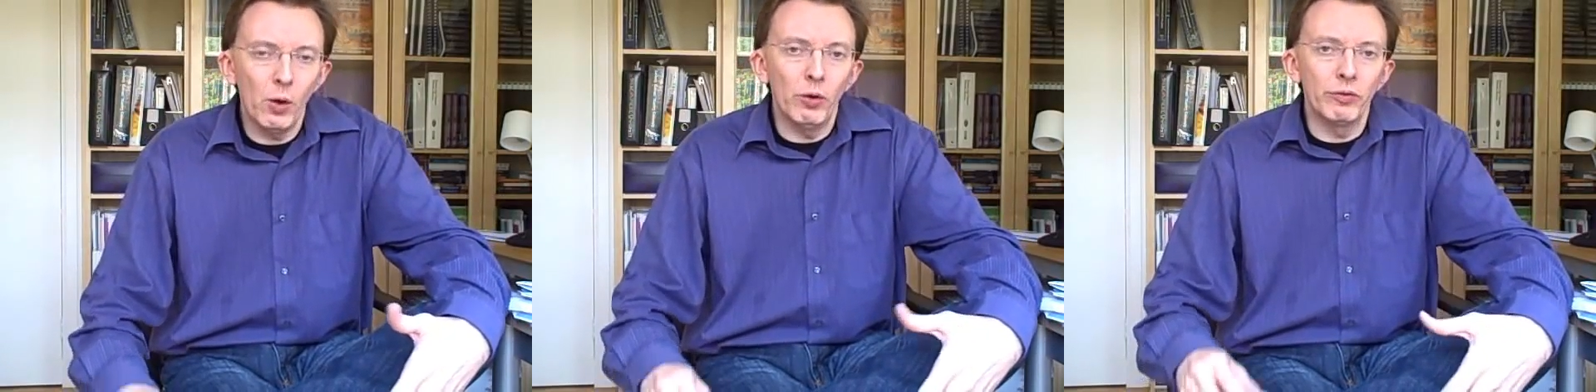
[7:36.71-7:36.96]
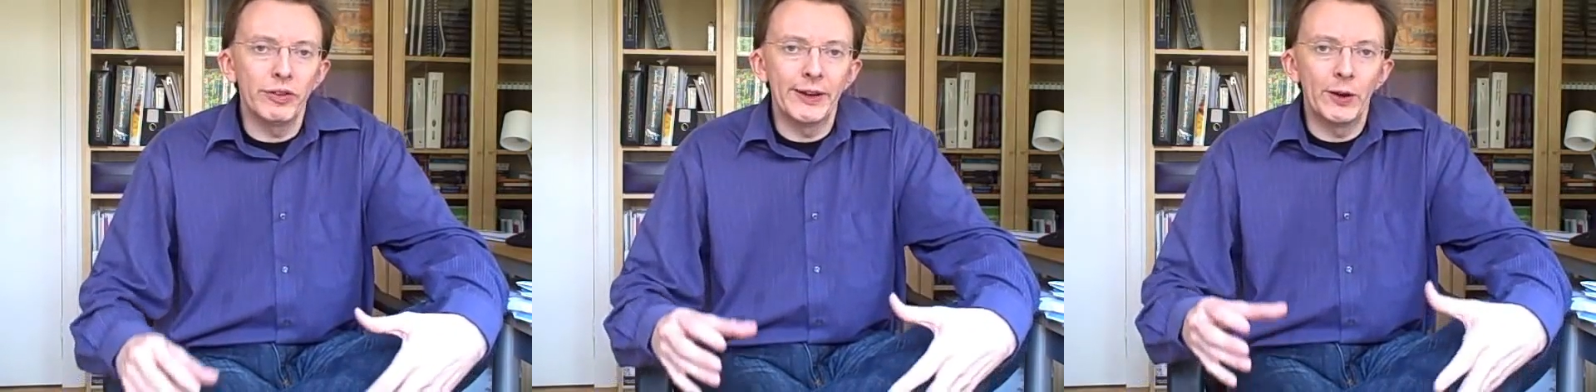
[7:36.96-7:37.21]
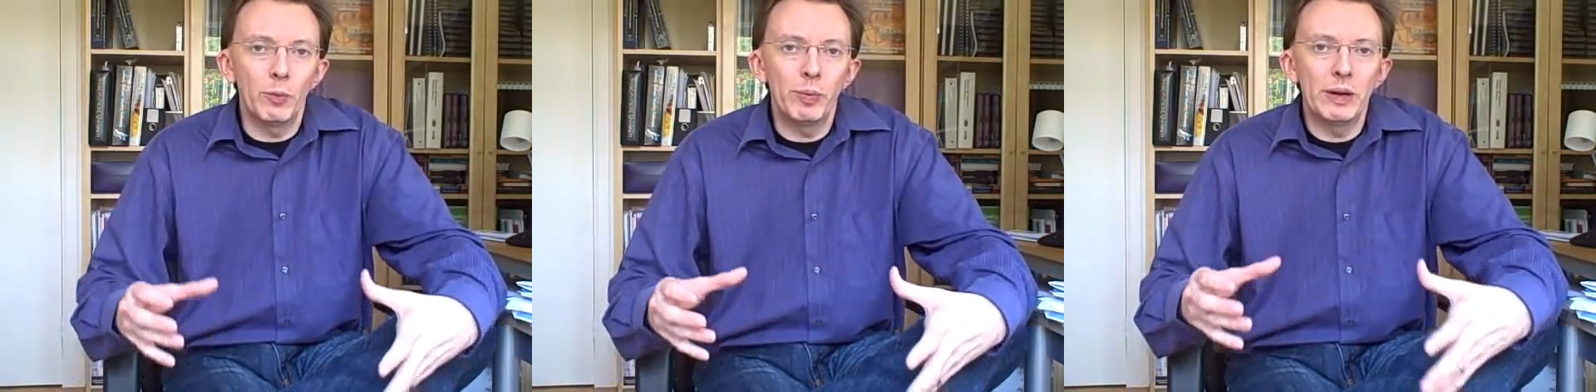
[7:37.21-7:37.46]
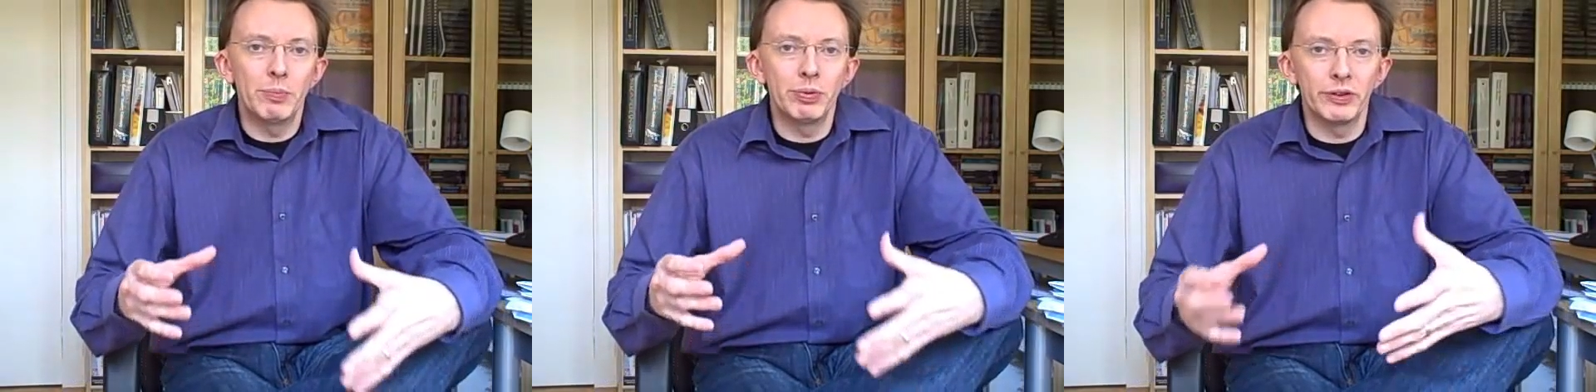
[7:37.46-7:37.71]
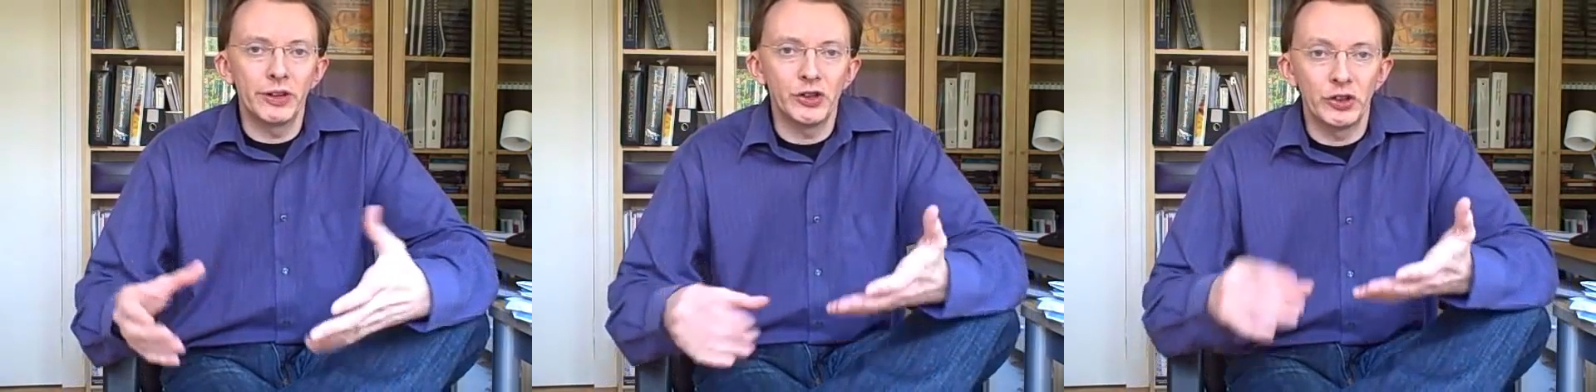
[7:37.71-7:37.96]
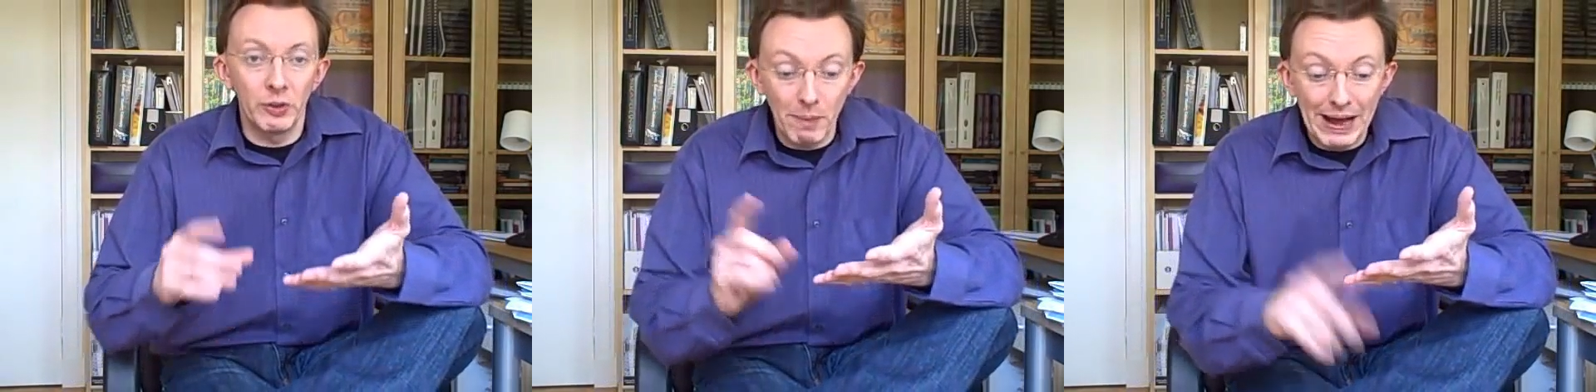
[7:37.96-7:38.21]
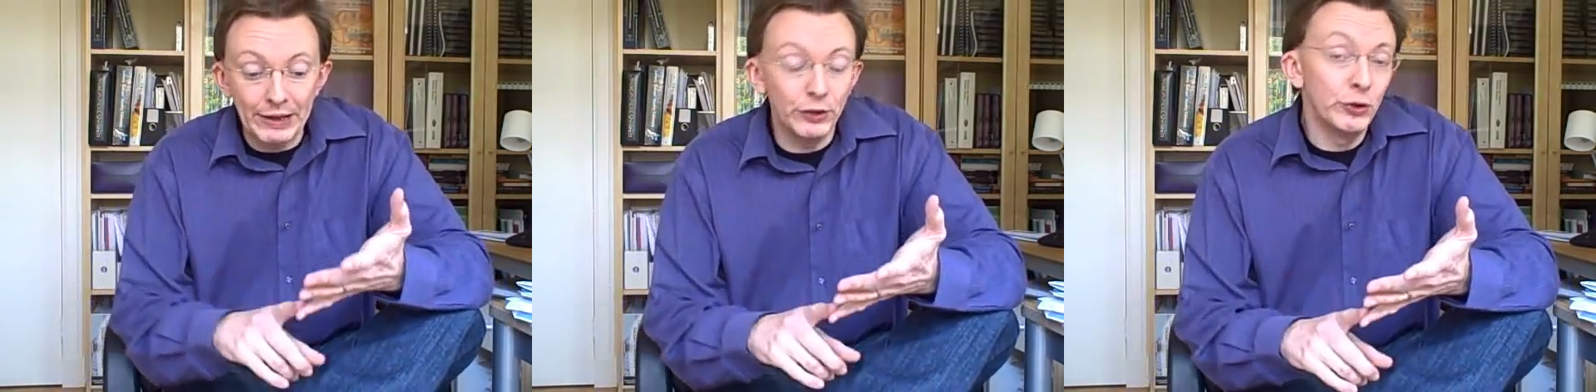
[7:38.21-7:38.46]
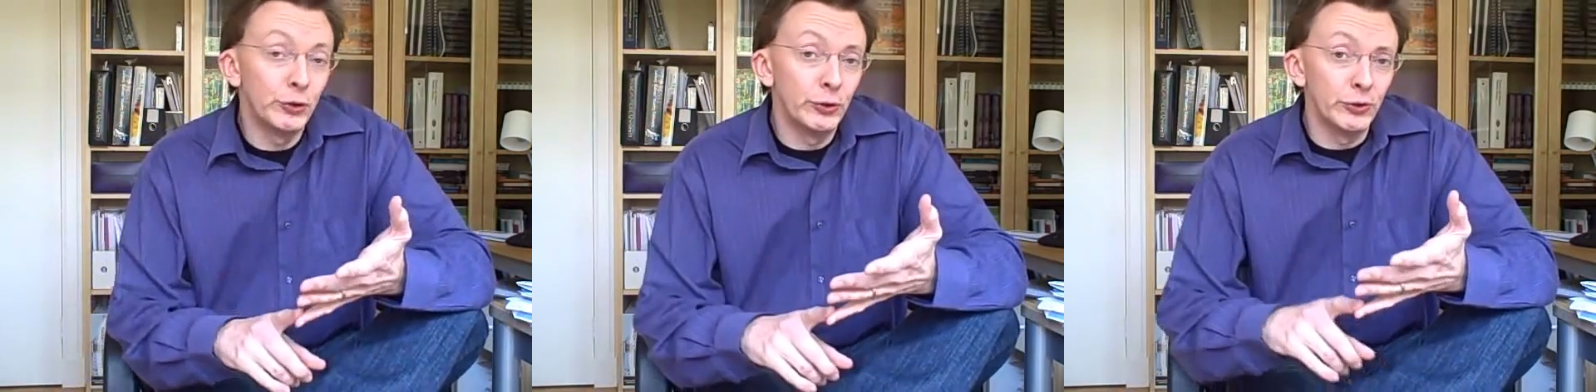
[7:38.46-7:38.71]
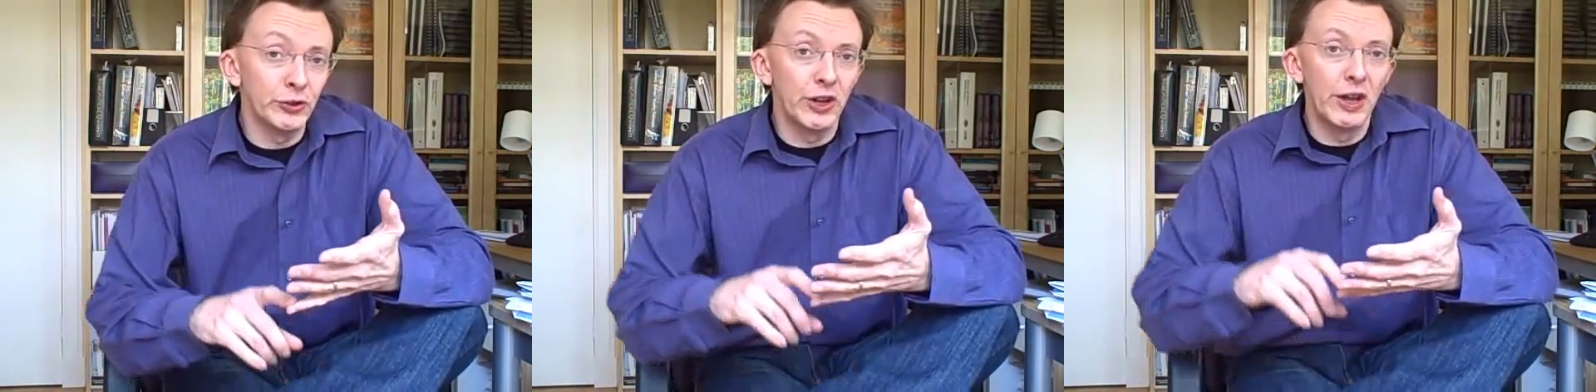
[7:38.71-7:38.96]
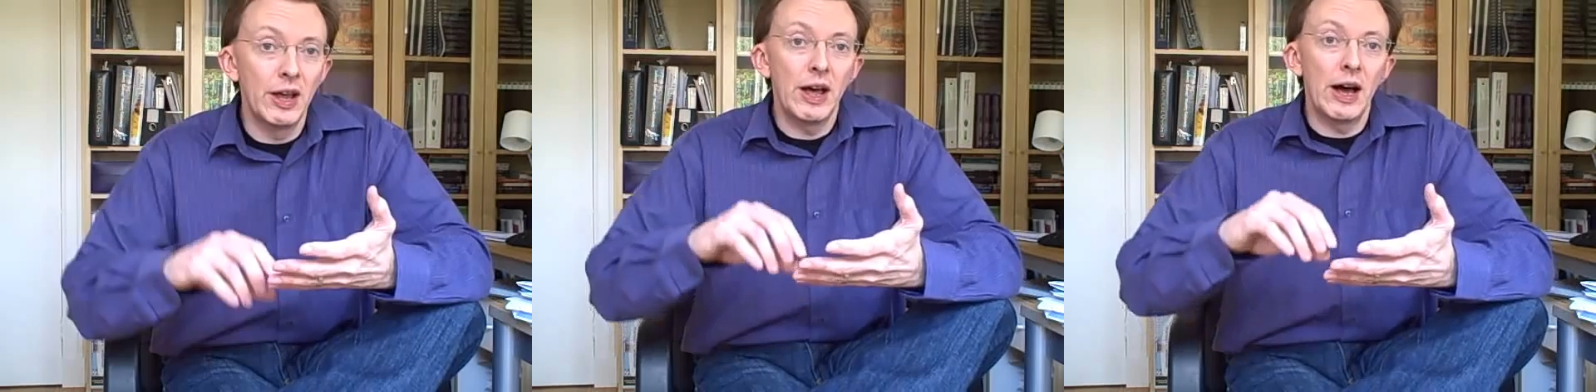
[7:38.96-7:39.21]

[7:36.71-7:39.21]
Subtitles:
of the NLP practitioner manuals